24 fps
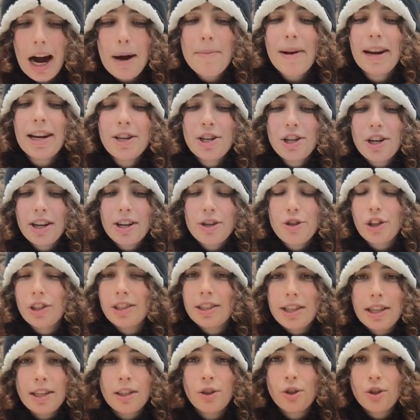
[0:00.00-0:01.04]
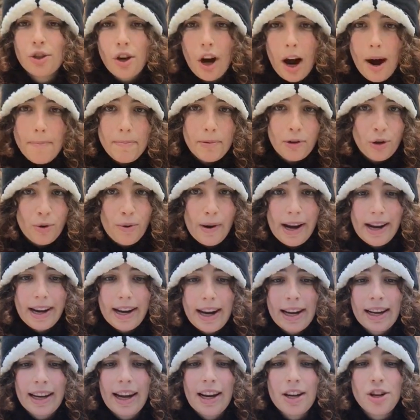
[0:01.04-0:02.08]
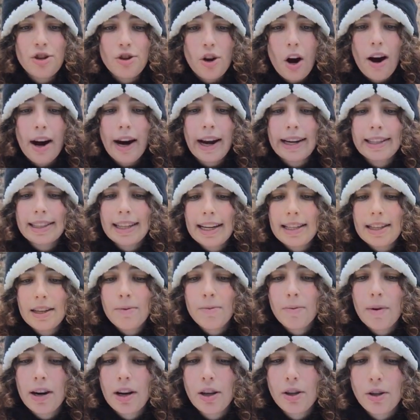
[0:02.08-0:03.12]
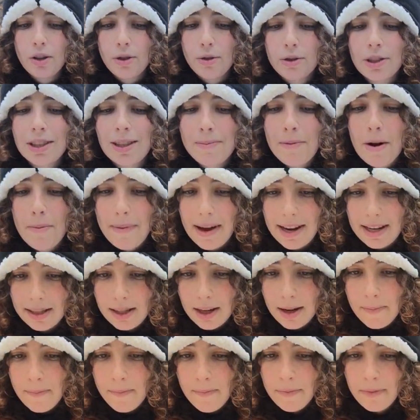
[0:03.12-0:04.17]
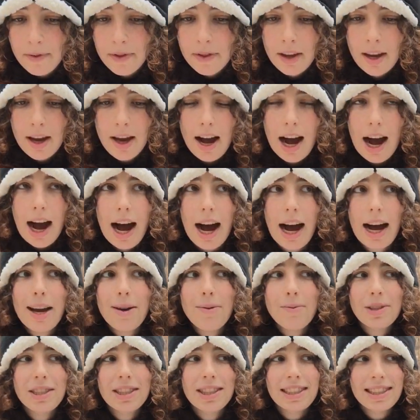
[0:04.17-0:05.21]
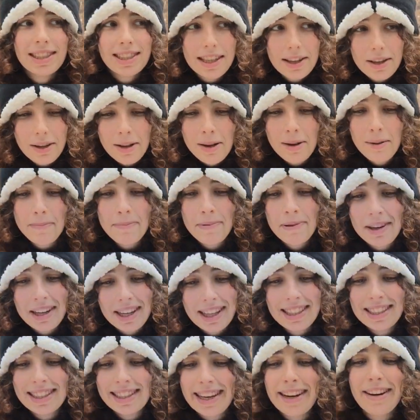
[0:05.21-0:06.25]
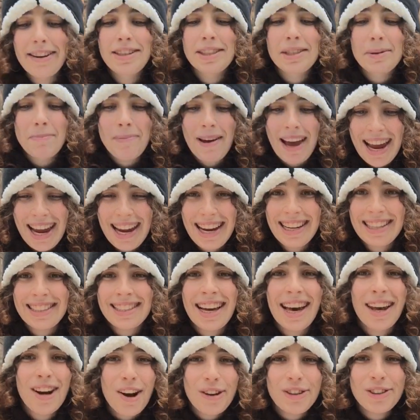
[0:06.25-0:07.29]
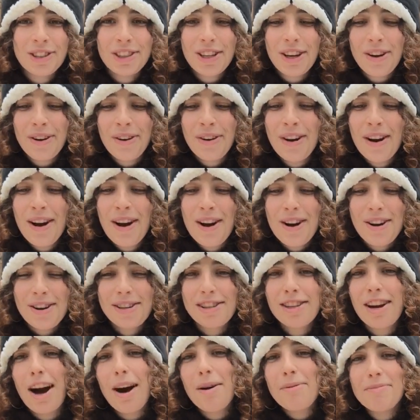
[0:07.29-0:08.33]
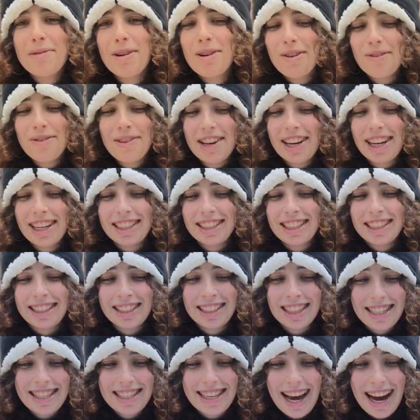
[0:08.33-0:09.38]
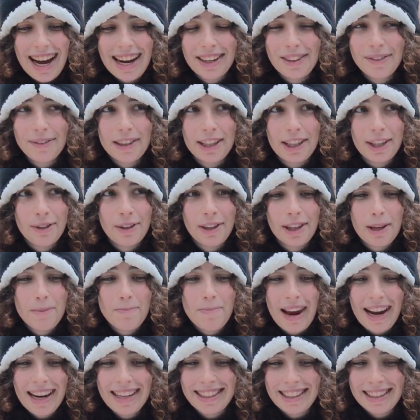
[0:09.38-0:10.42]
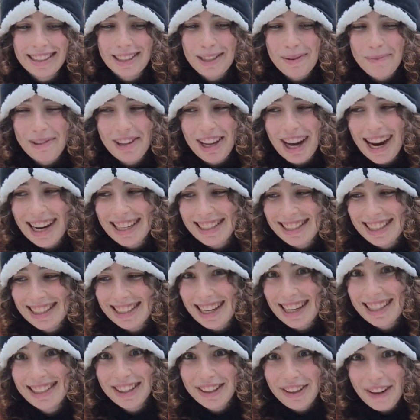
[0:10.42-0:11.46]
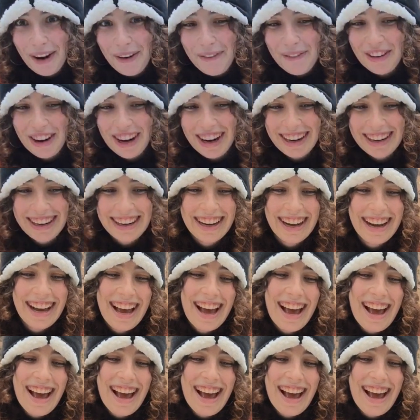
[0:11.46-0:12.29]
I made sure I just didn't stop creating and drawing because I didn't want to lose the momentum. I was still pretty scared to paint and also not motivated to sit down with acrylic painting supplies because that's a lot of work.